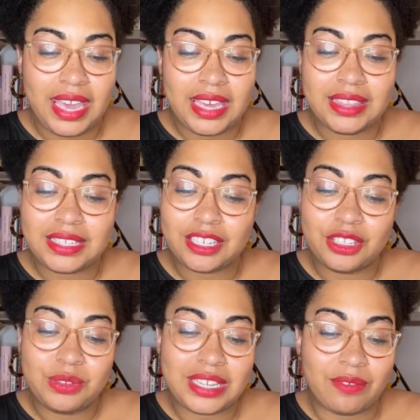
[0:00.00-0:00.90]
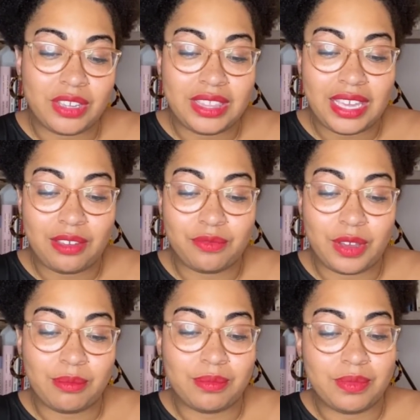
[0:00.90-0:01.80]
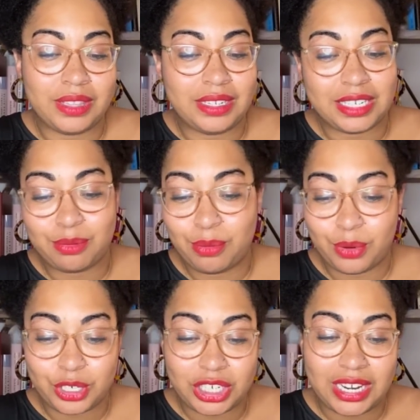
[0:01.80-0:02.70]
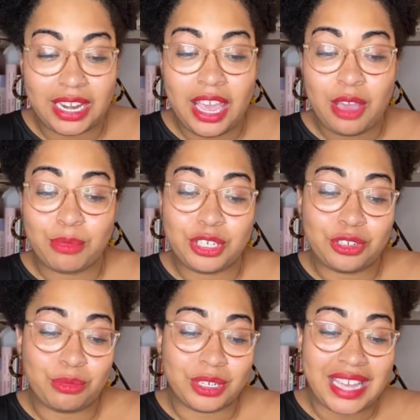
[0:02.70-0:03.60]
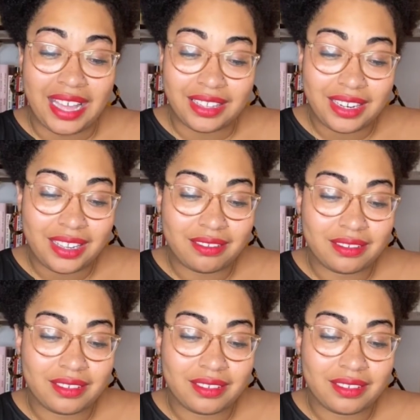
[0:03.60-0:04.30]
This includes everything from disproportionate maternal mortality